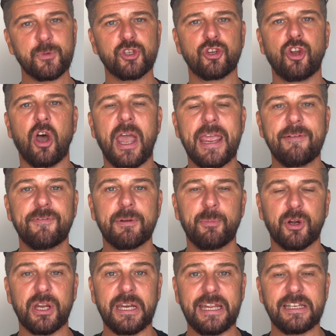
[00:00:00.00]
So not
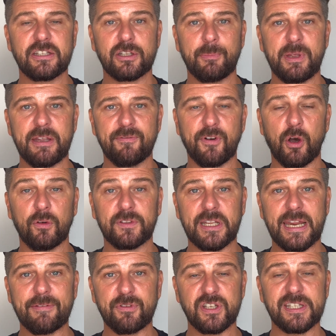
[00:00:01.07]
everybody needs to be involved
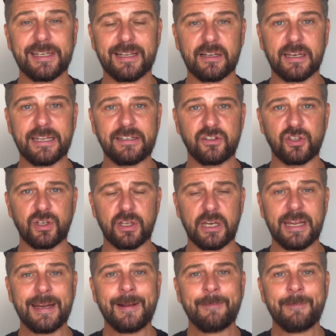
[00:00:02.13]
in every single incident.